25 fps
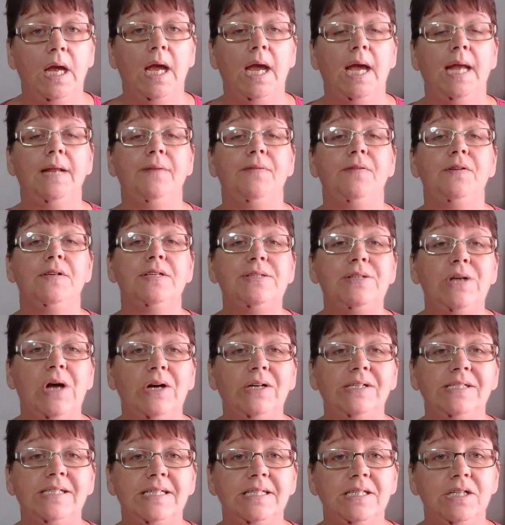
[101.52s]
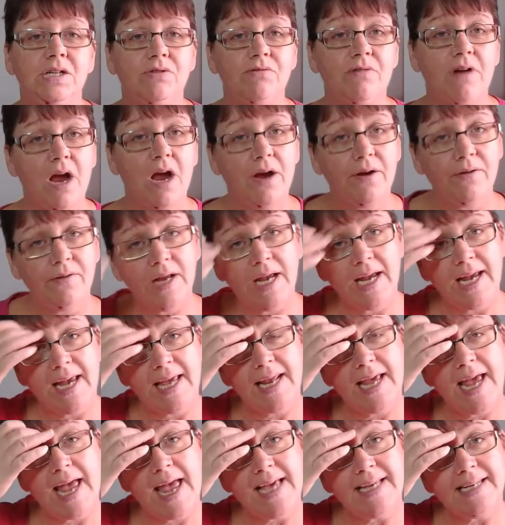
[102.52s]
And if you're starting to groan and
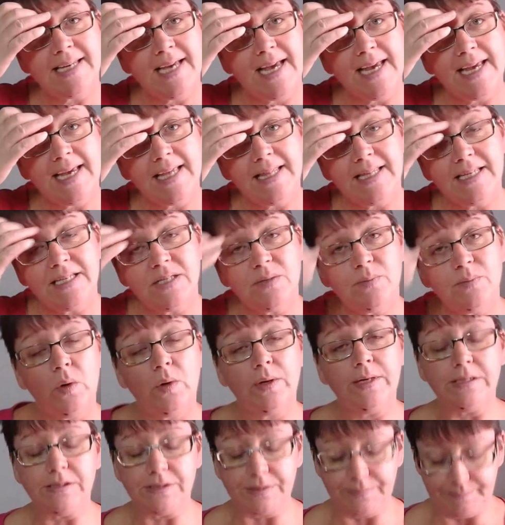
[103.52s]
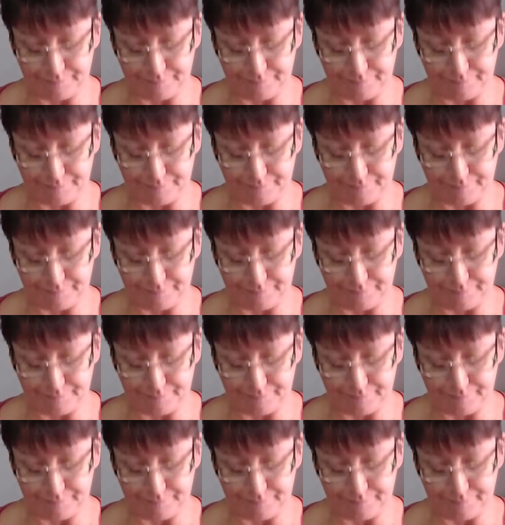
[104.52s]
get a headache at this point,